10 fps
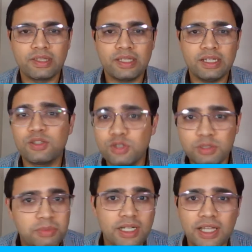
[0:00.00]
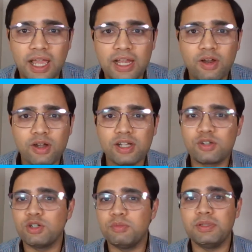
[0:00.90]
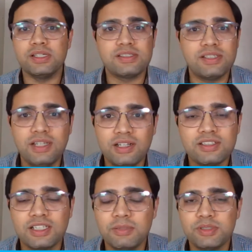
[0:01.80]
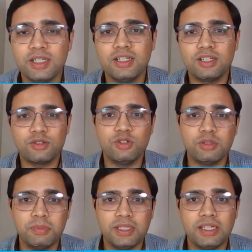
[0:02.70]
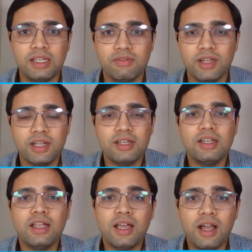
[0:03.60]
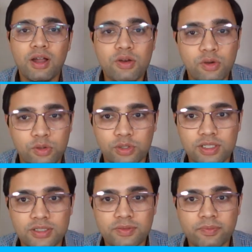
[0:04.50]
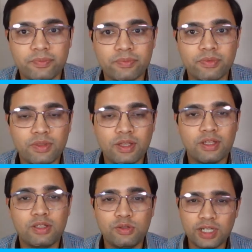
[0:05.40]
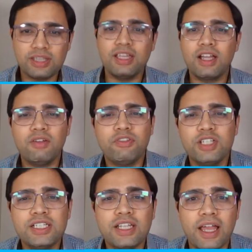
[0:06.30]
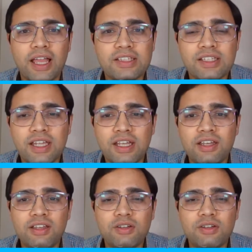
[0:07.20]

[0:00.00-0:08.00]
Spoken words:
It could be a dialogue, it could be a scene description, it could be even a quote. You can think of it as any